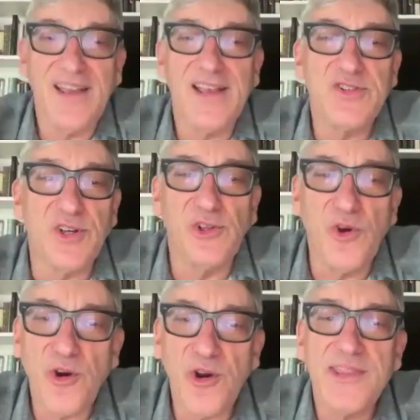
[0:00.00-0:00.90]
its
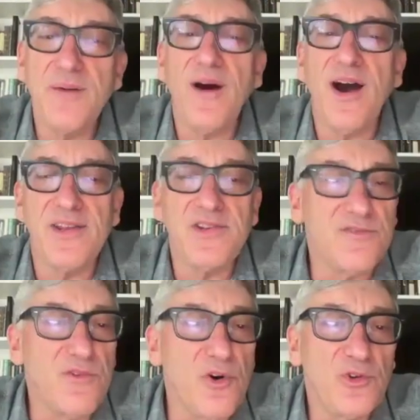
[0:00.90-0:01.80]
glory in the minds
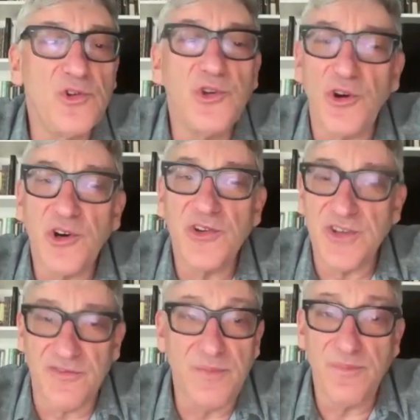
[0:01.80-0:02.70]
of all New
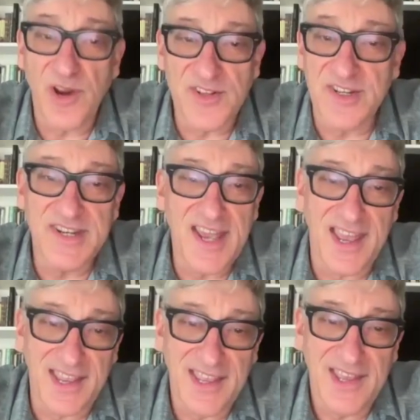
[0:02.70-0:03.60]
Yorkers of the present day.